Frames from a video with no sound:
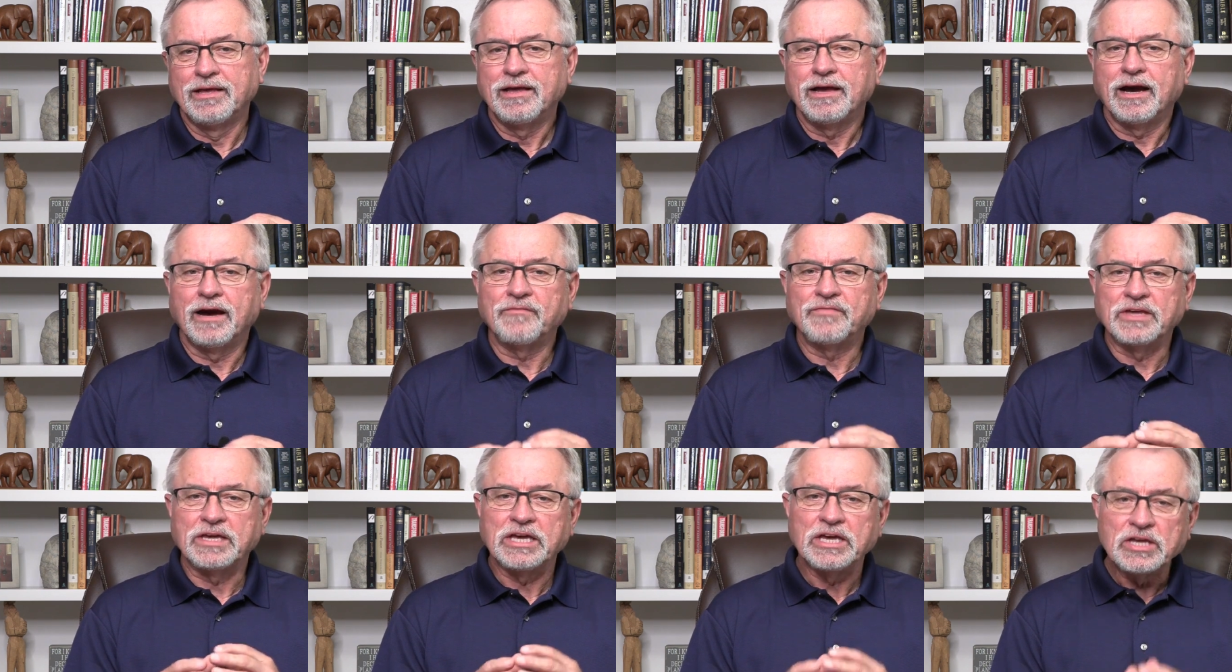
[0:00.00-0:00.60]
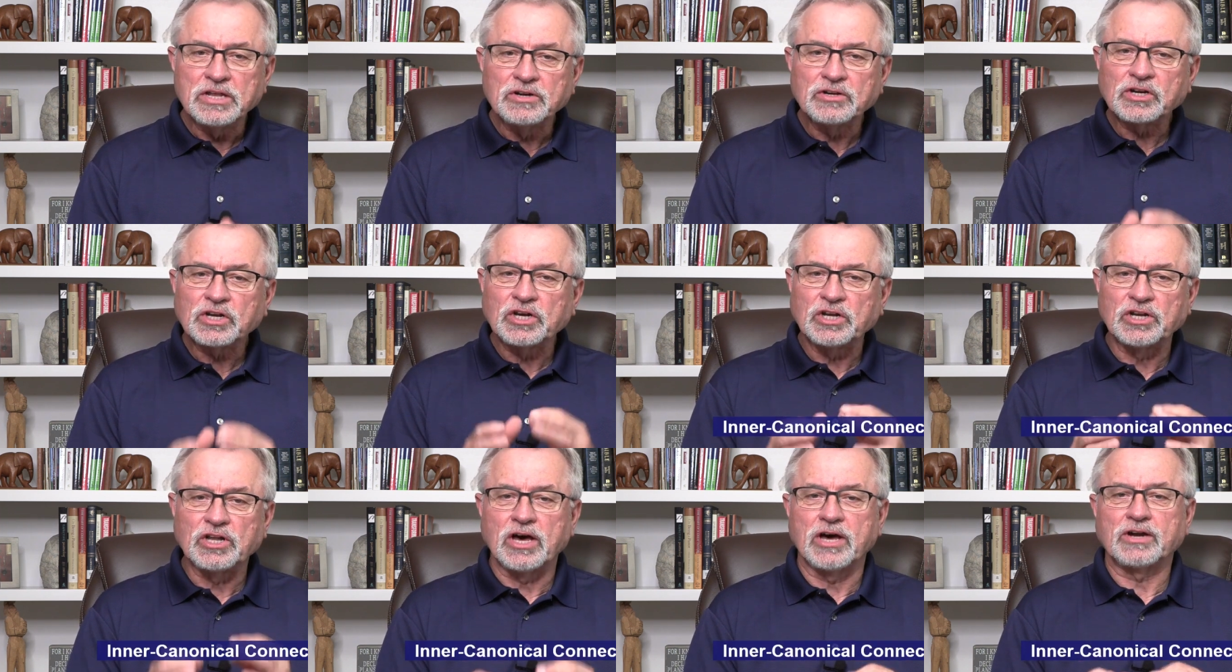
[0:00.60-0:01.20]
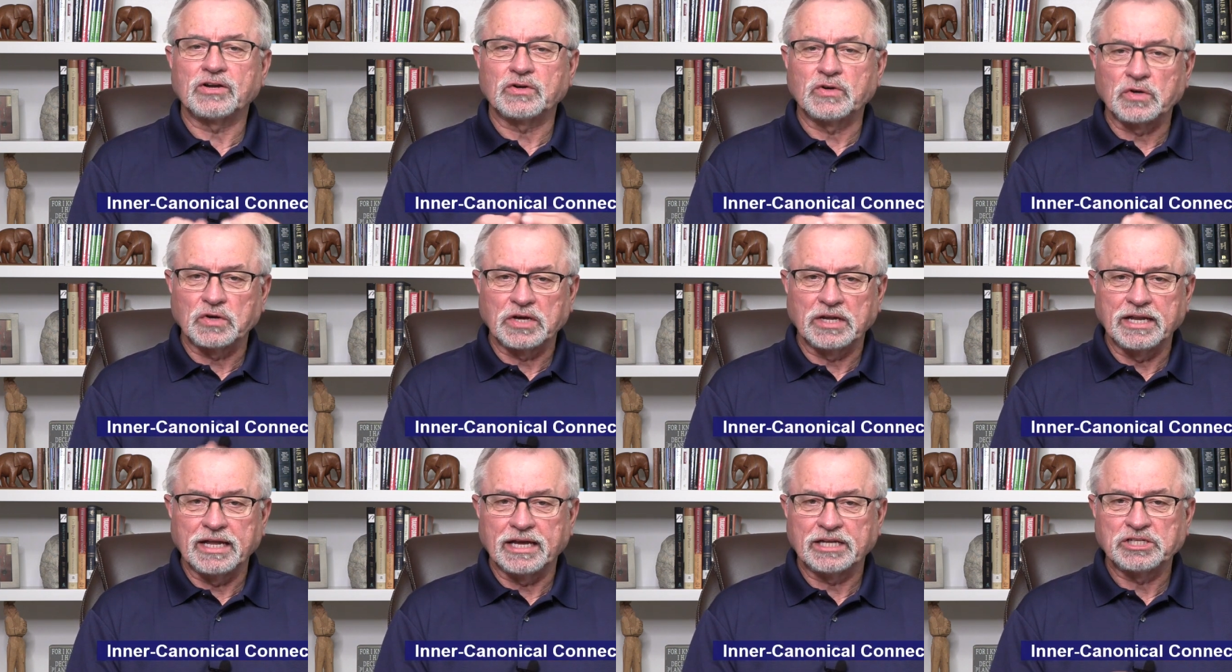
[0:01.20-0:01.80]
of the intercanonical
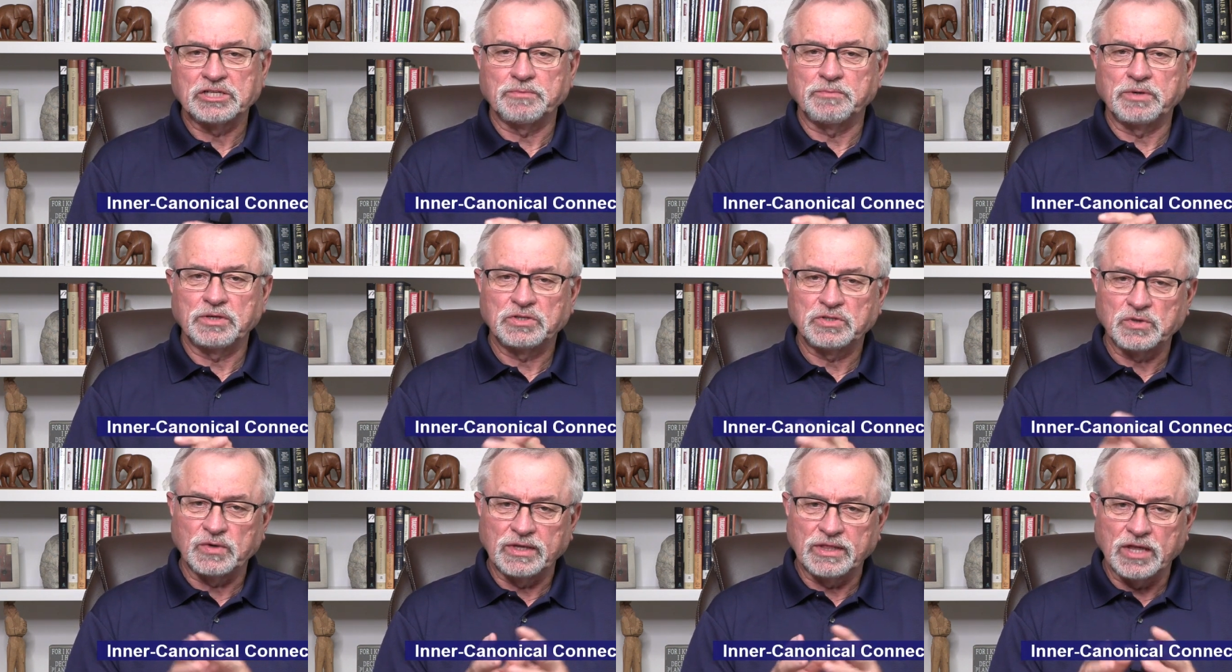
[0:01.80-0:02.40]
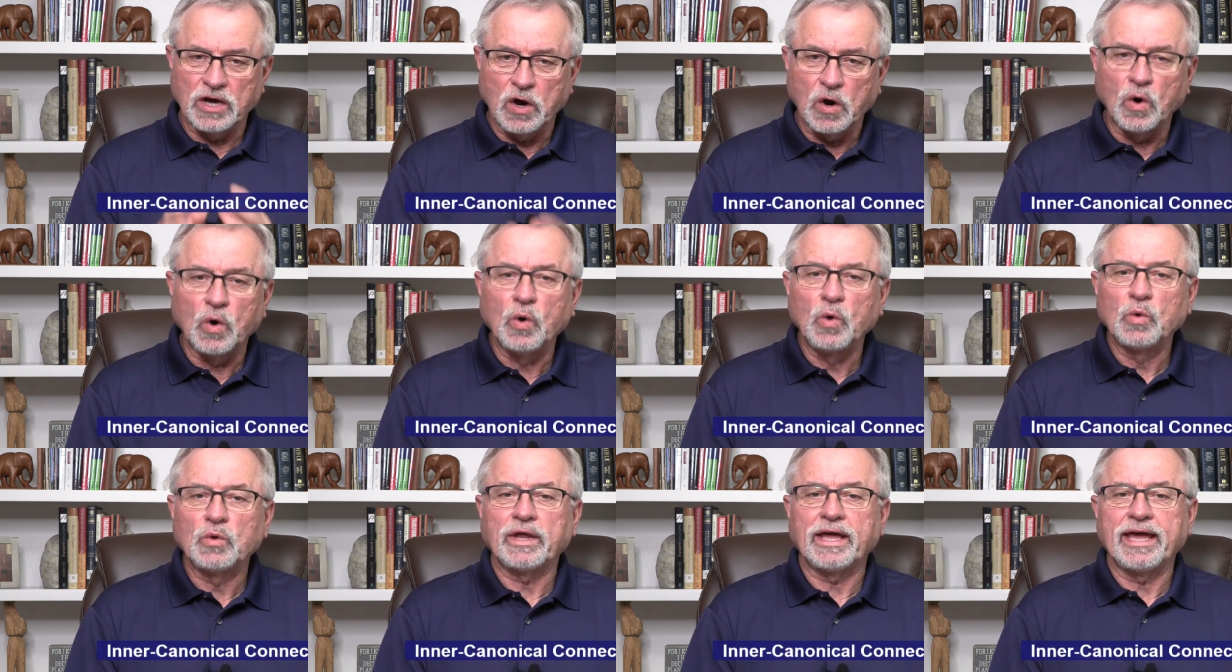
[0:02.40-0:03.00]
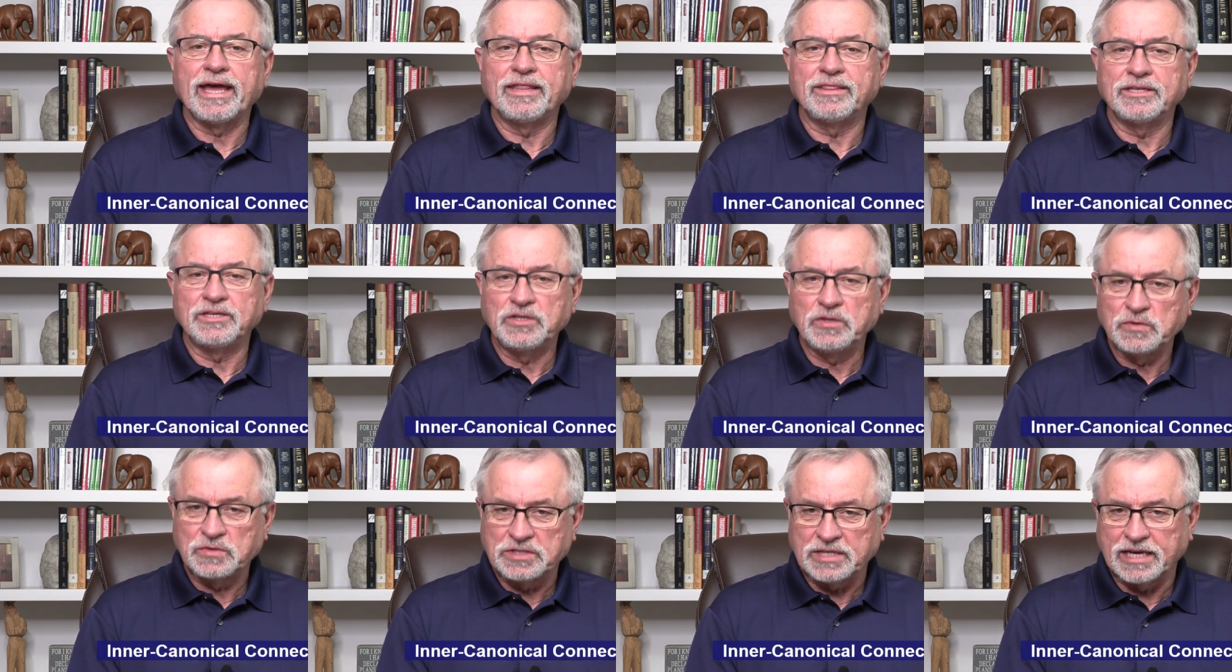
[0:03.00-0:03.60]
connection between the Old and the
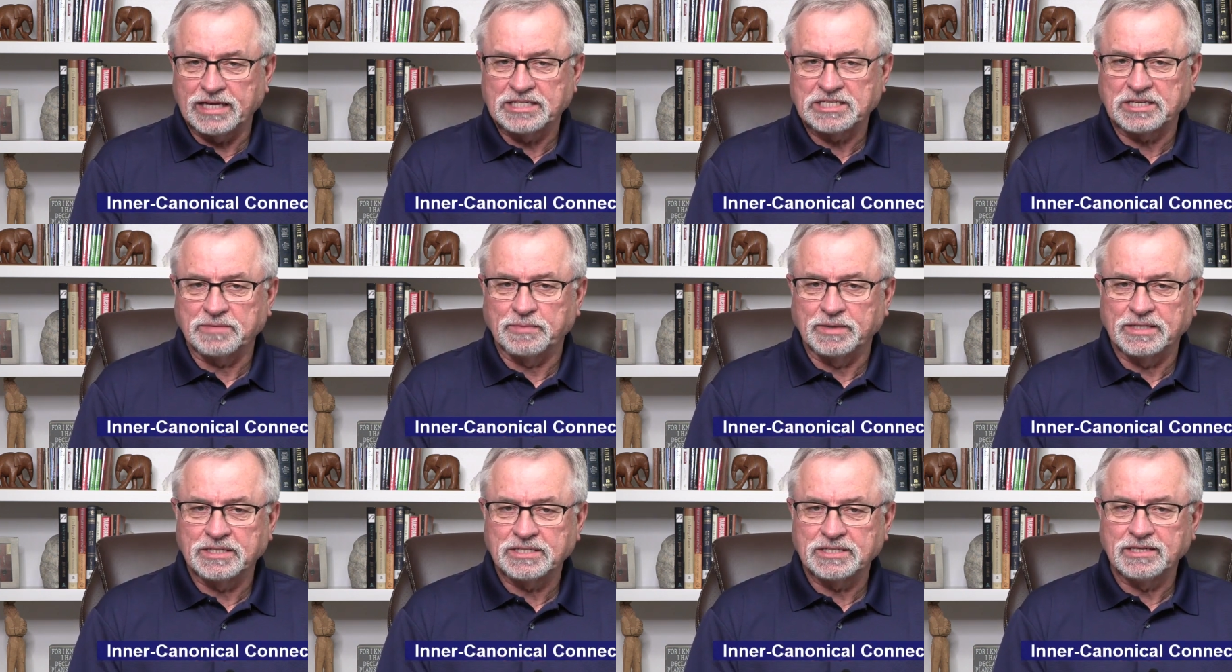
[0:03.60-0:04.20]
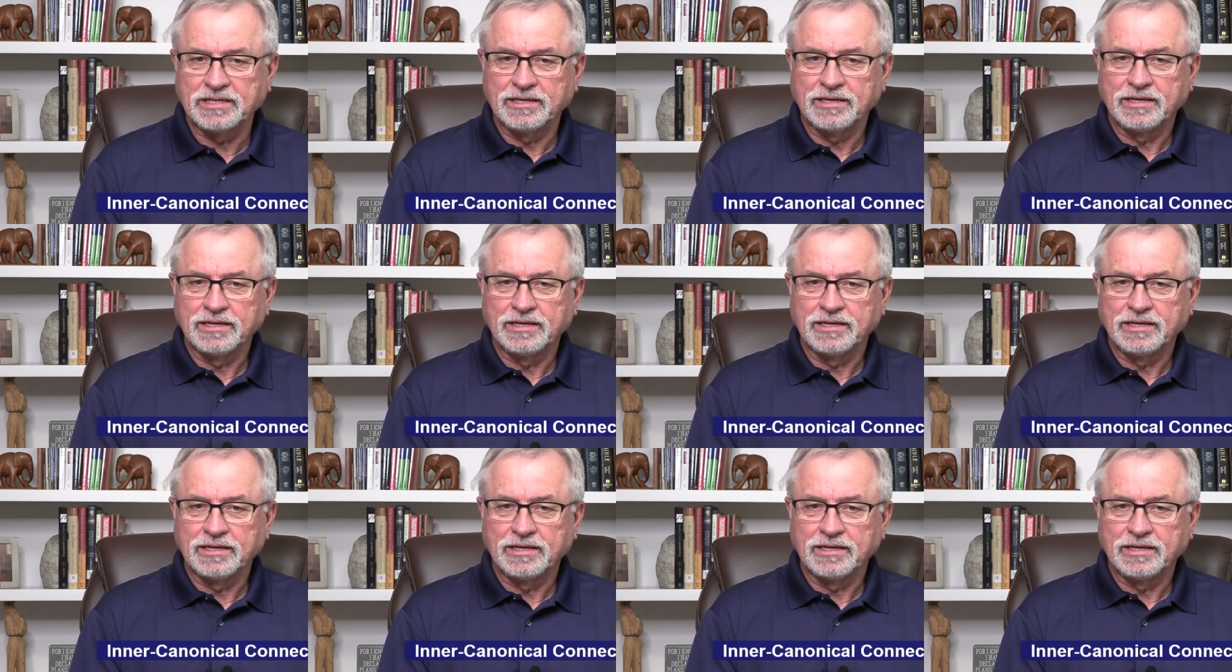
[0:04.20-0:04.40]
New Testaments.